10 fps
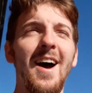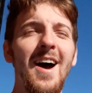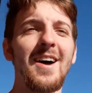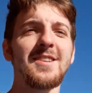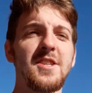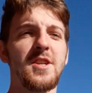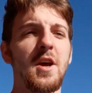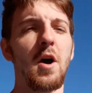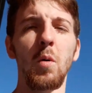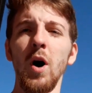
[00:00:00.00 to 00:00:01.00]
asked
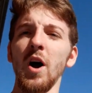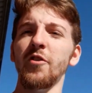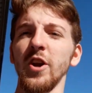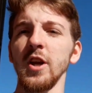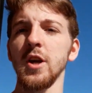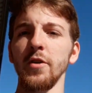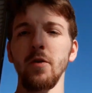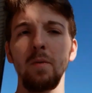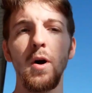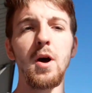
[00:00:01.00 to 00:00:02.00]
what I think
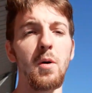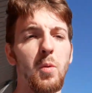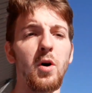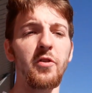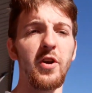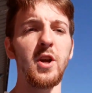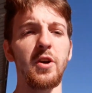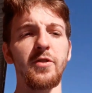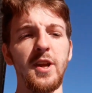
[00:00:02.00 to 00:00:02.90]
of